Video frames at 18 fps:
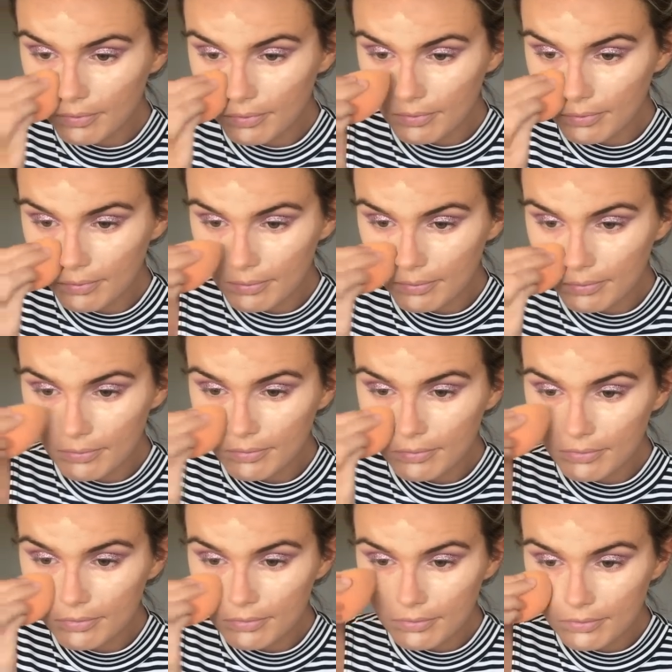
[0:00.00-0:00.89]

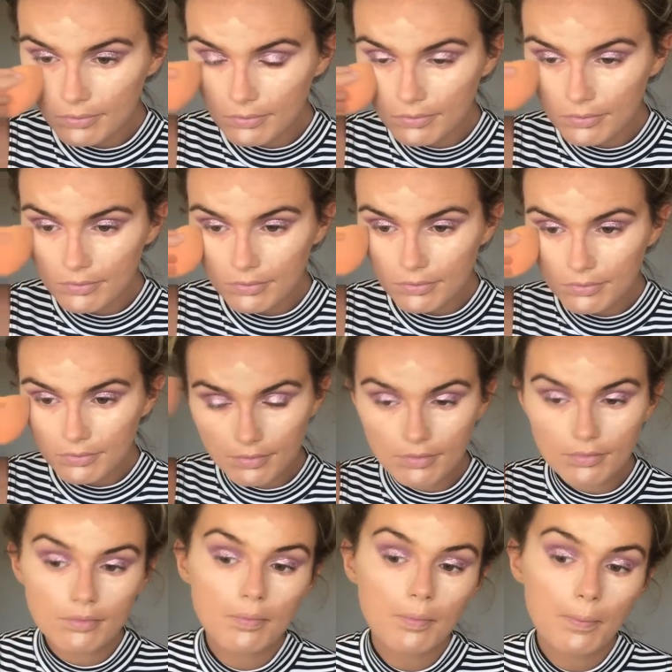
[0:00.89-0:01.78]

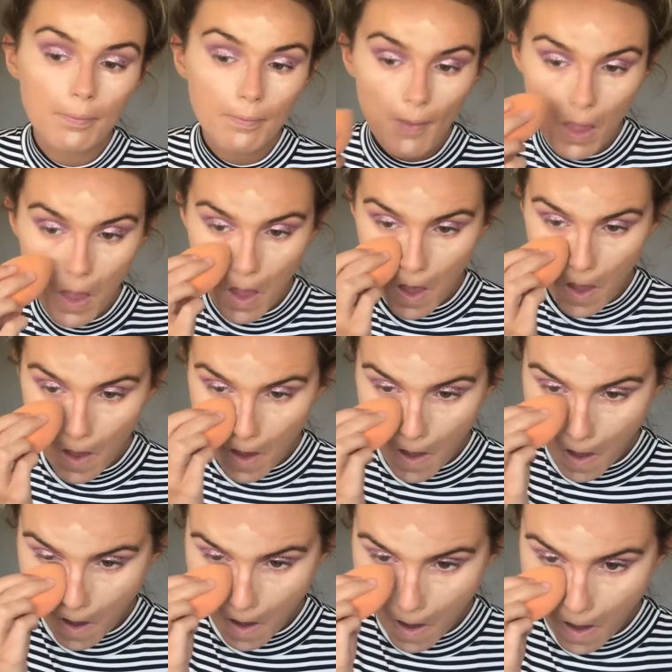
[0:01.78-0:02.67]

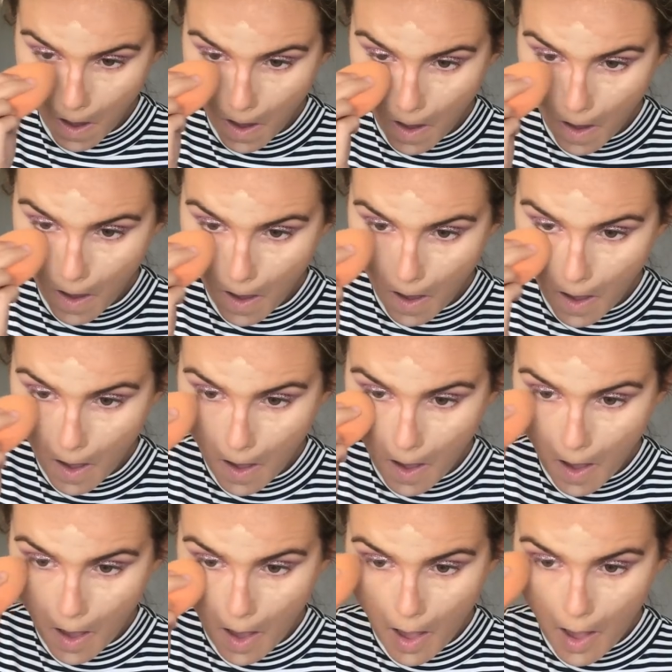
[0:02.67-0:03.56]

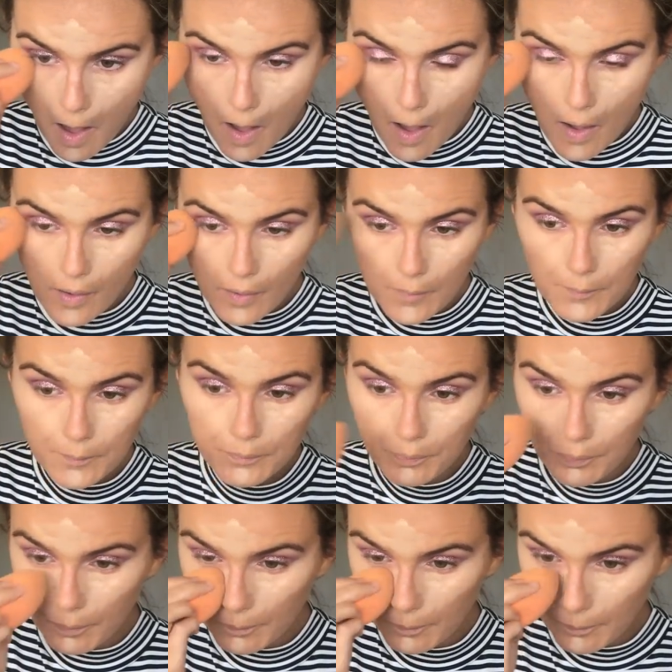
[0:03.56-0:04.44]

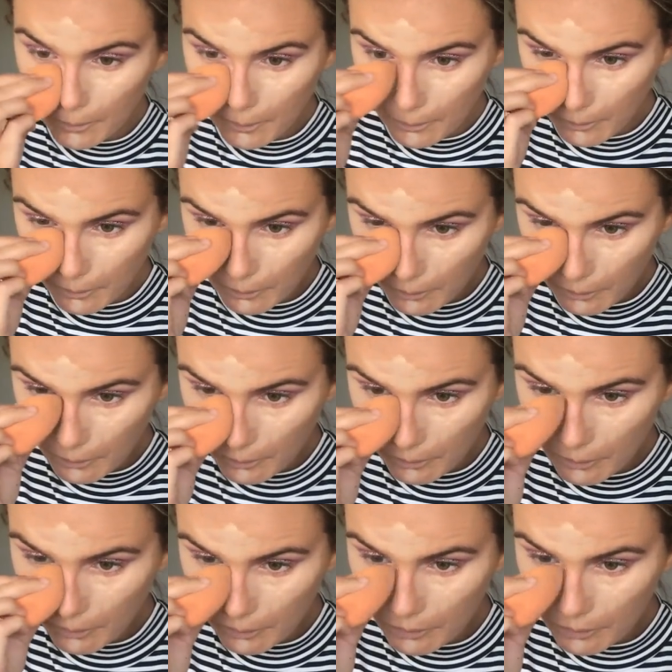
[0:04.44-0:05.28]
The person shown says nothing.